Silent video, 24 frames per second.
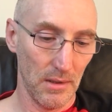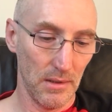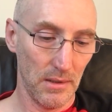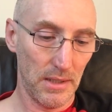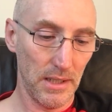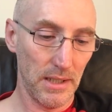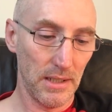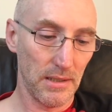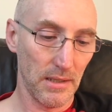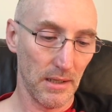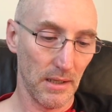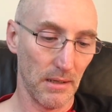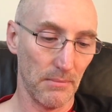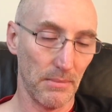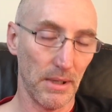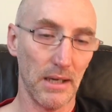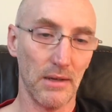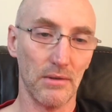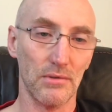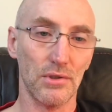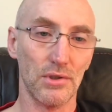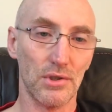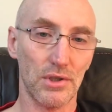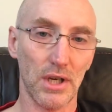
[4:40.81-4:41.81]
detail
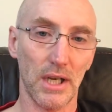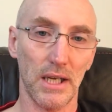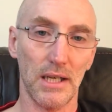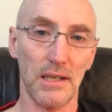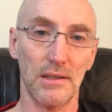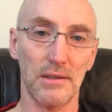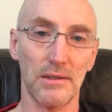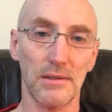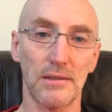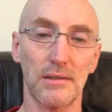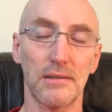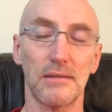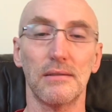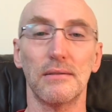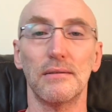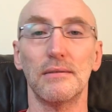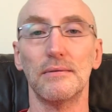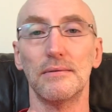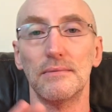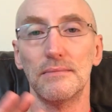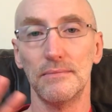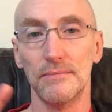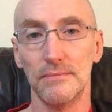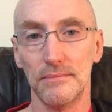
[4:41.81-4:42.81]
about Shane's
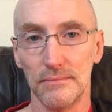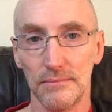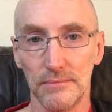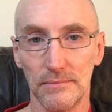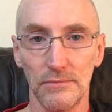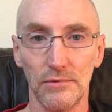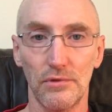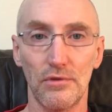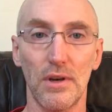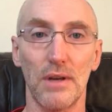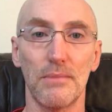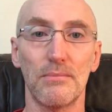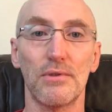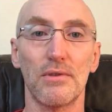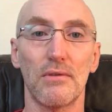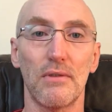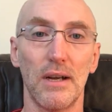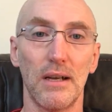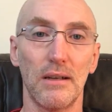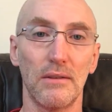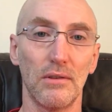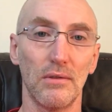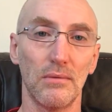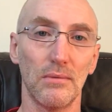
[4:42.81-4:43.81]
trips
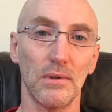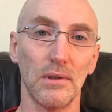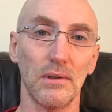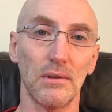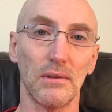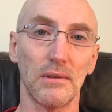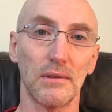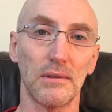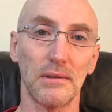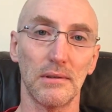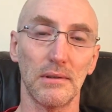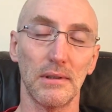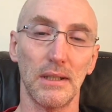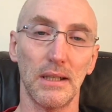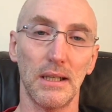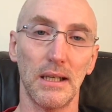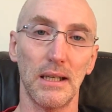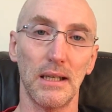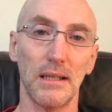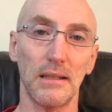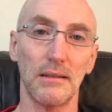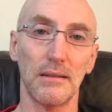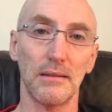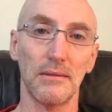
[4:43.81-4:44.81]
around the world
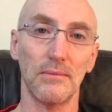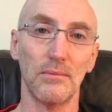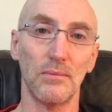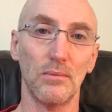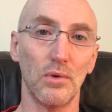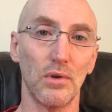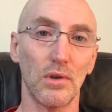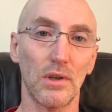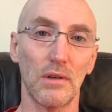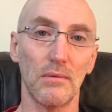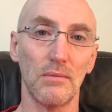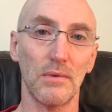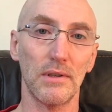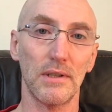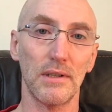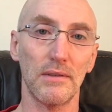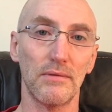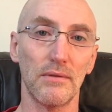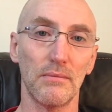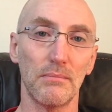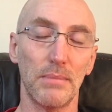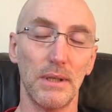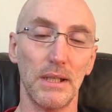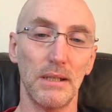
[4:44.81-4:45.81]
and working with
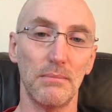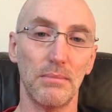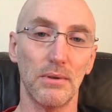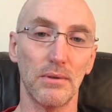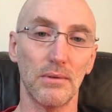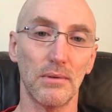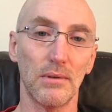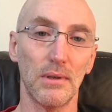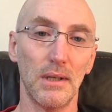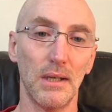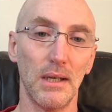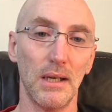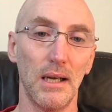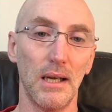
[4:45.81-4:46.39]
different people,